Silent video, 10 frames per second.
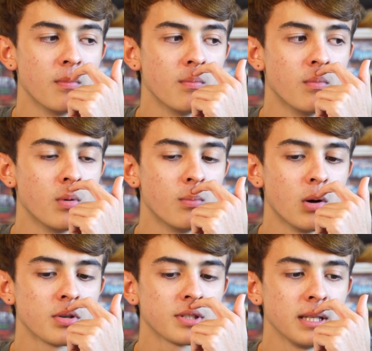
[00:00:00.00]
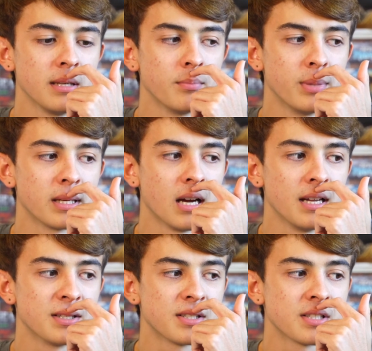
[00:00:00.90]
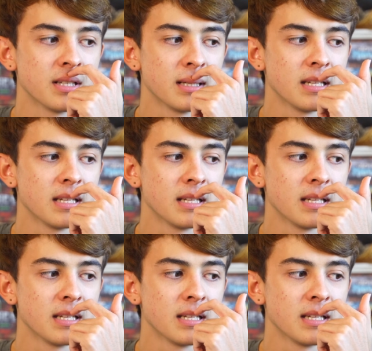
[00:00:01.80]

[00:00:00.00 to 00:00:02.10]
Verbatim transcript: m- mostly because